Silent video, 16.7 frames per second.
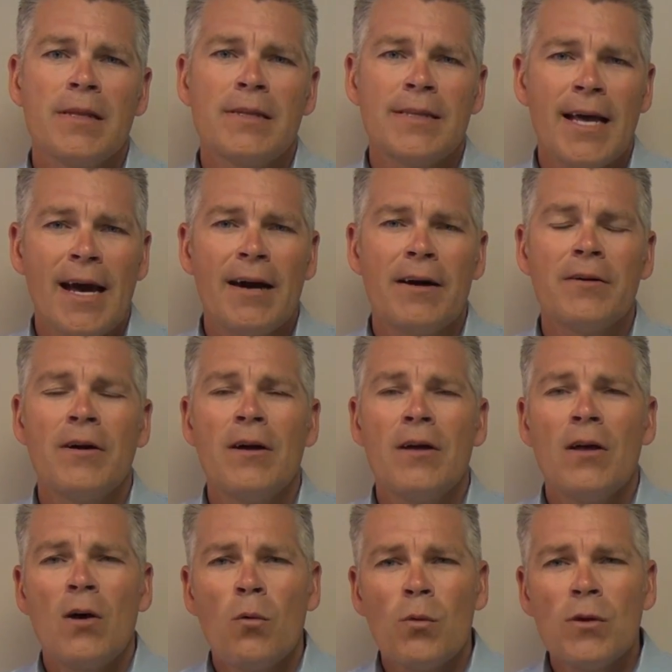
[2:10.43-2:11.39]
Now,
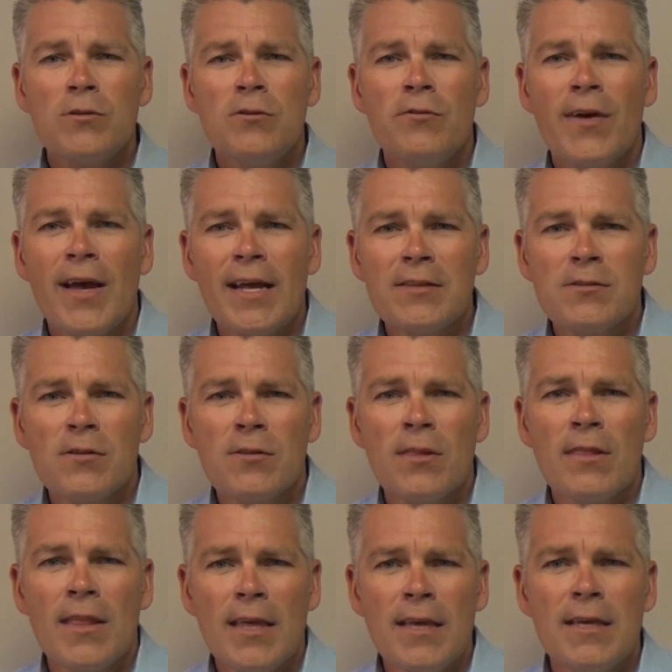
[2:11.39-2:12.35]
once you've
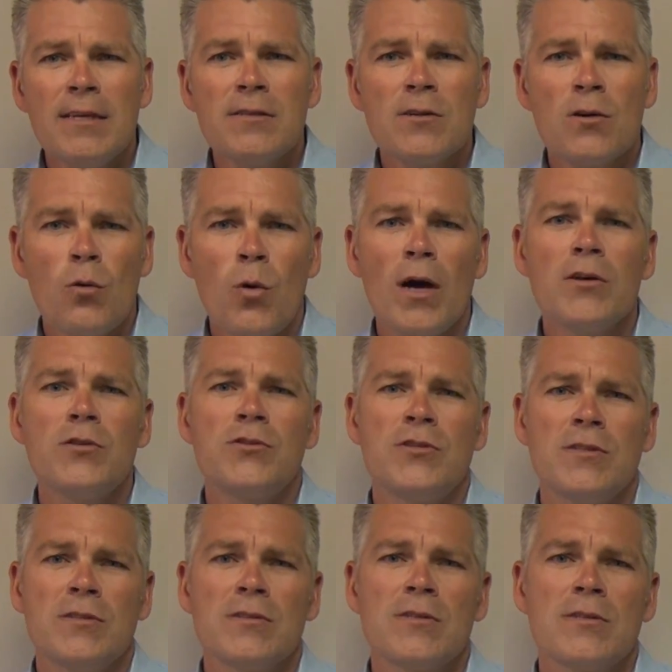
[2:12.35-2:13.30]
answered these
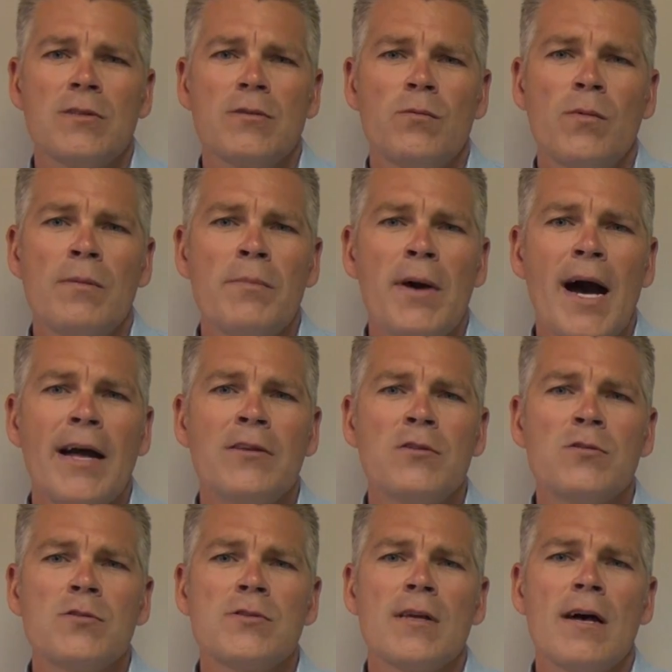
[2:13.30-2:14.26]
questions, remind
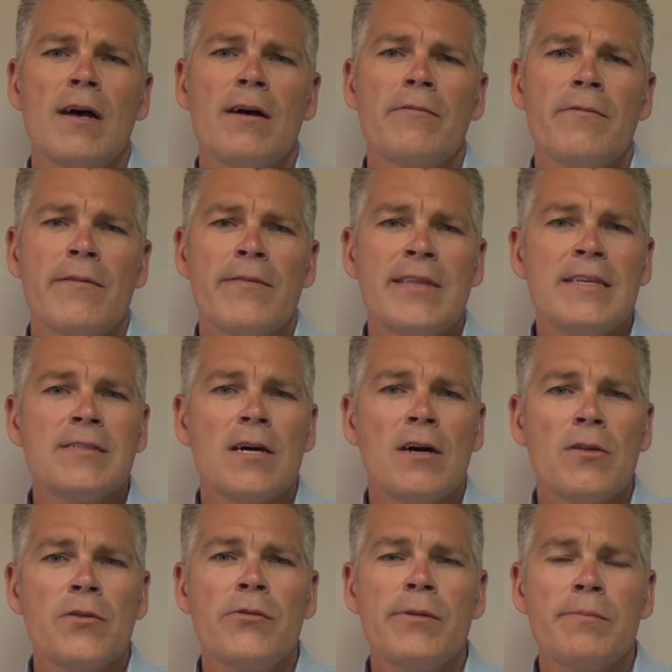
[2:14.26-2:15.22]
yourself of these
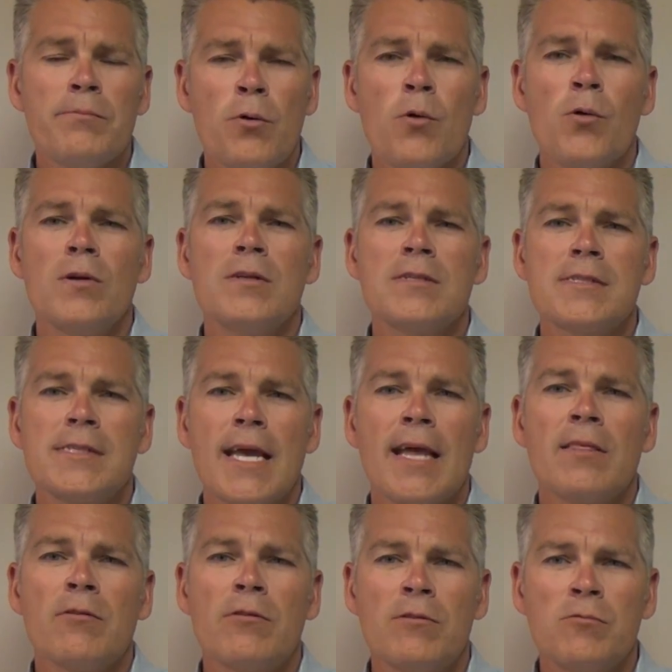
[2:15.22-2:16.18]
other important
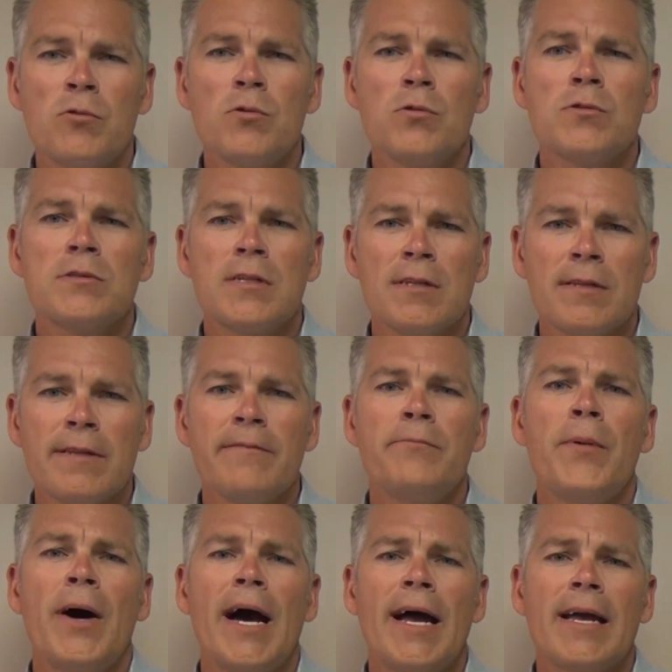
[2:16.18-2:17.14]
Sandler rules to
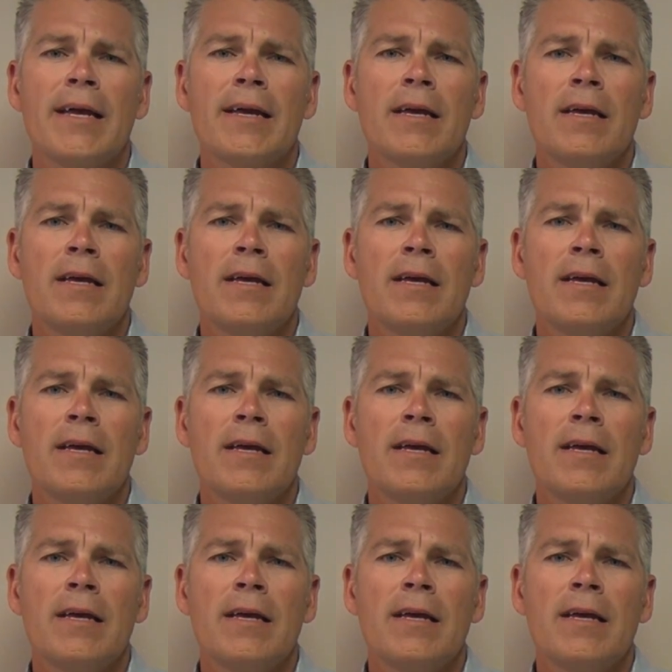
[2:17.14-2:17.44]
live by.